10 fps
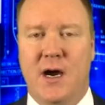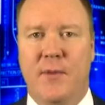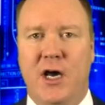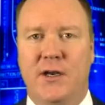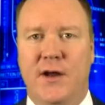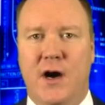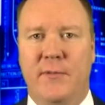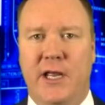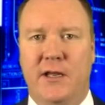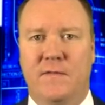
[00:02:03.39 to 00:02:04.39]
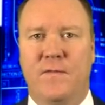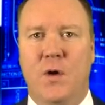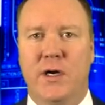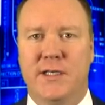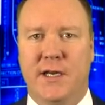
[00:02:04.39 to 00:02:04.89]
I'm on a dominating
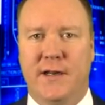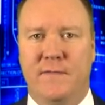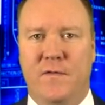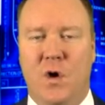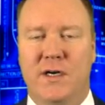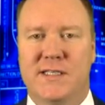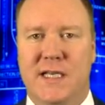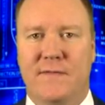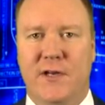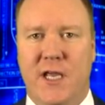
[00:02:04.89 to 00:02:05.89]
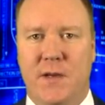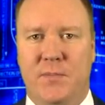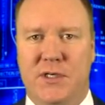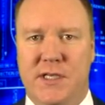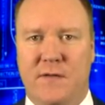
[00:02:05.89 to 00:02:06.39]
14-4,
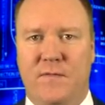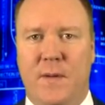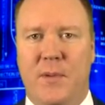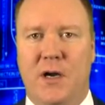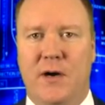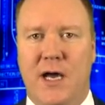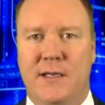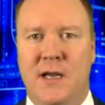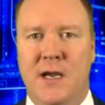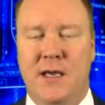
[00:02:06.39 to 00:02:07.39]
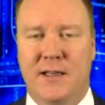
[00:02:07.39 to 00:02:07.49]
78% football run.